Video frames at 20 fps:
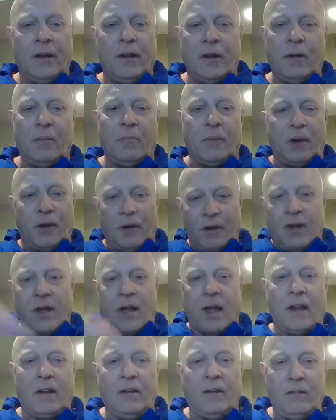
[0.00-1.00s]
and
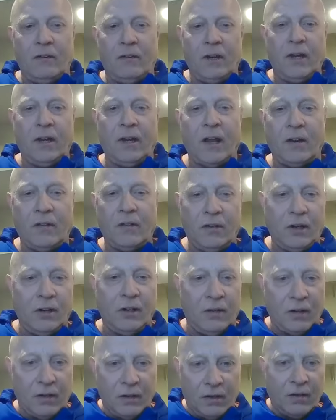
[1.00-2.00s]
glad to see that
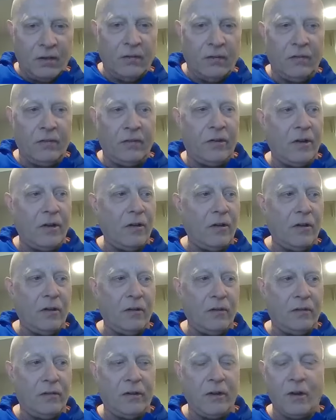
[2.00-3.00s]
she's
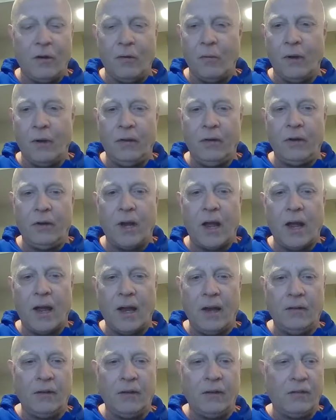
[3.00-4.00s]
still with you
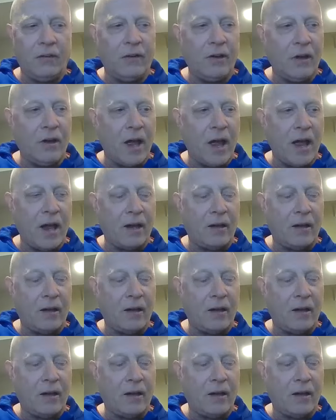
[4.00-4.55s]
guys and still